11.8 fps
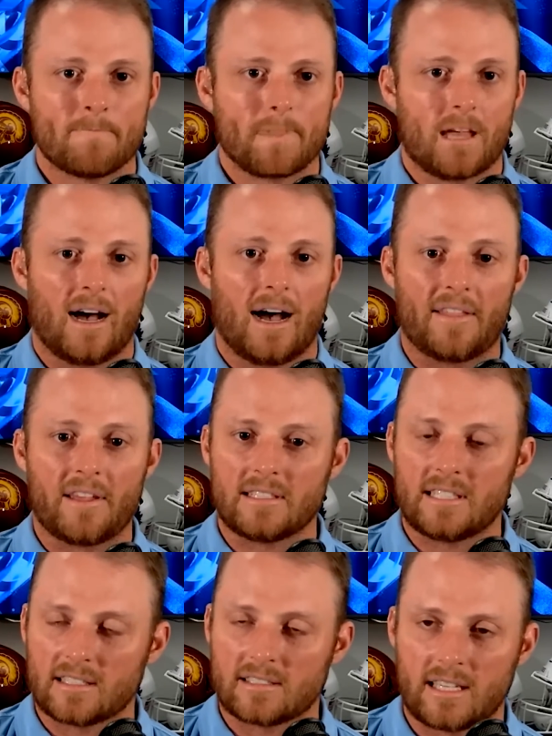Uh, I think
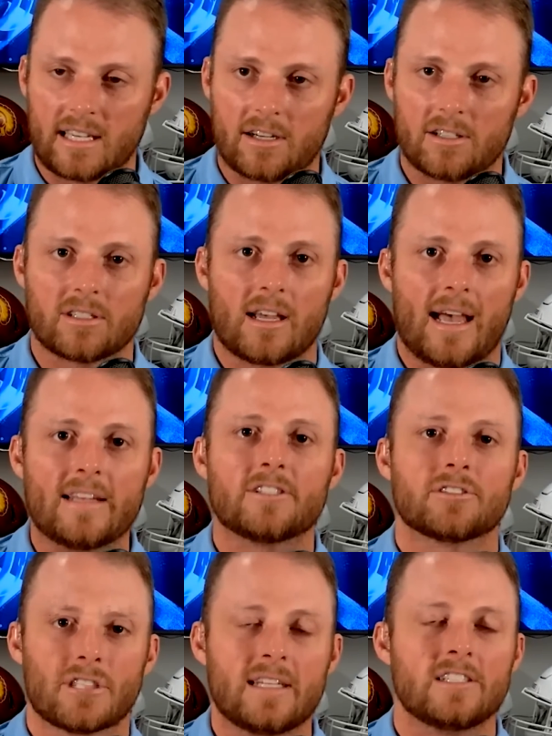Deion Sanders
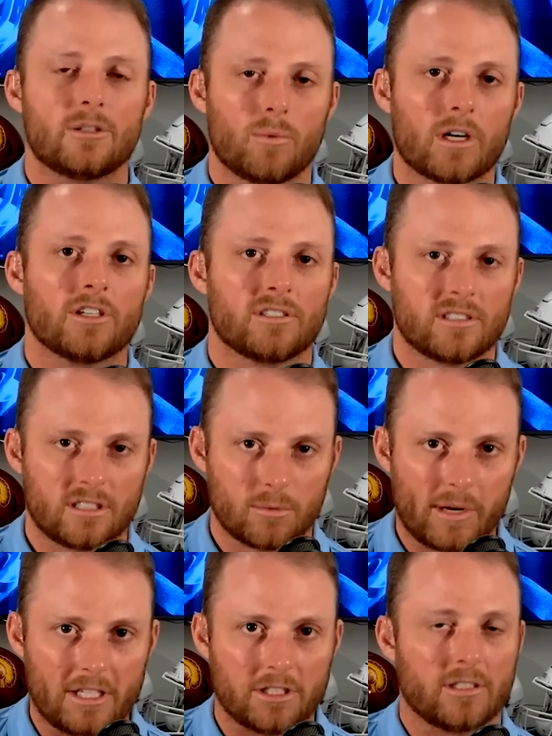enters into a good
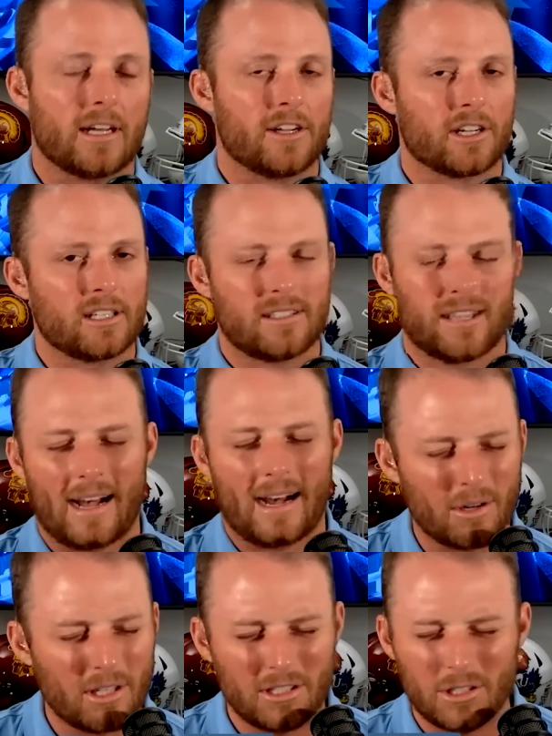situation. Now you're going to say, how
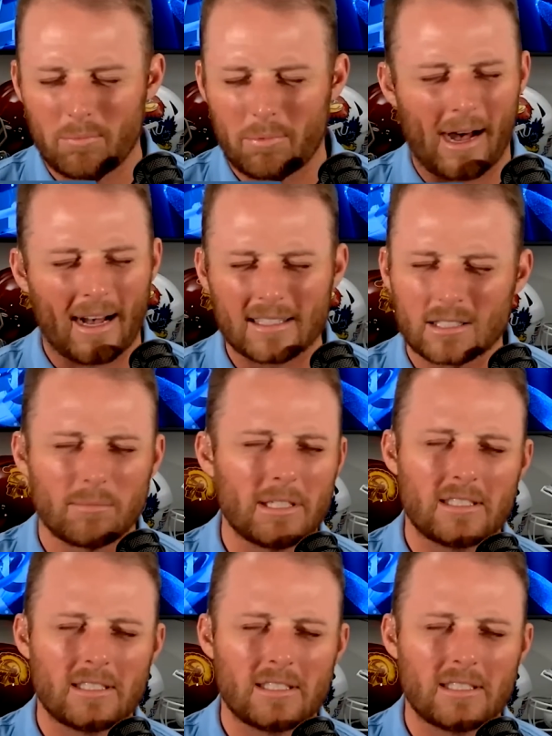could you possibly